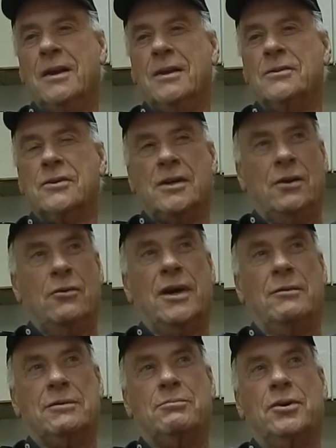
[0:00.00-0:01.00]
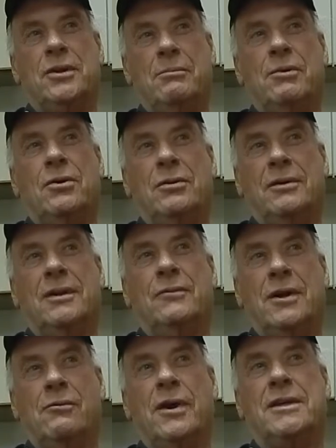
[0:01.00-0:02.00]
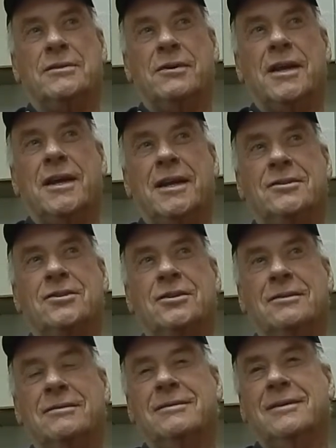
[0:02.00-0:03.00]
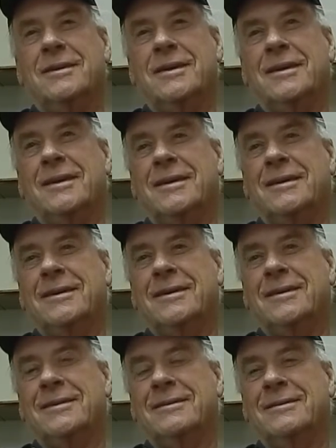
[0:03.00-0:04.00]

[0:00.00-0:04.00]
so anyway, it was put in the boat, and we raced with that engine. And